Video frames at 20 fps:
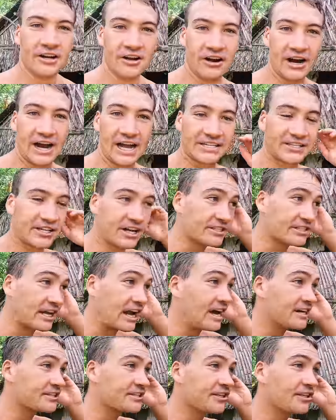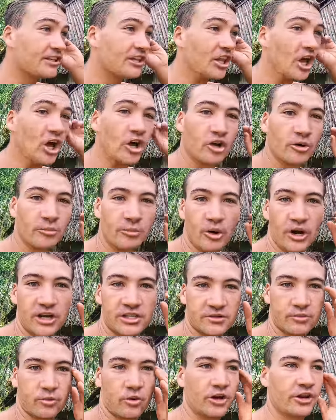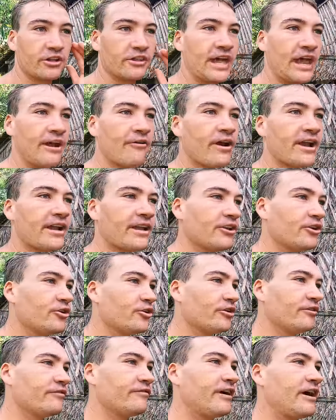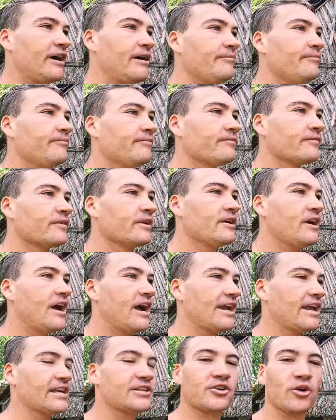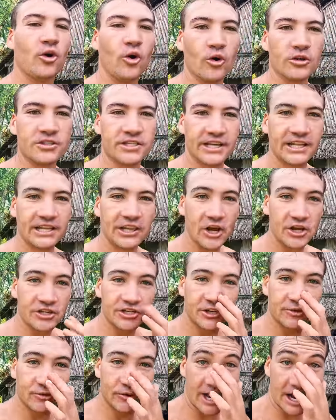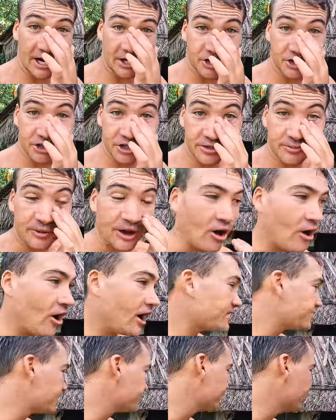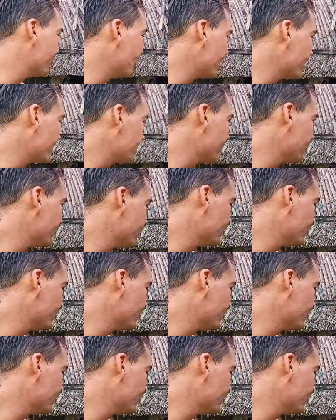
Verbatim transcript: All right, so I was asking the local boys what they reckon could have, um, I guess, caused the allergic reaction to my eyes this morning.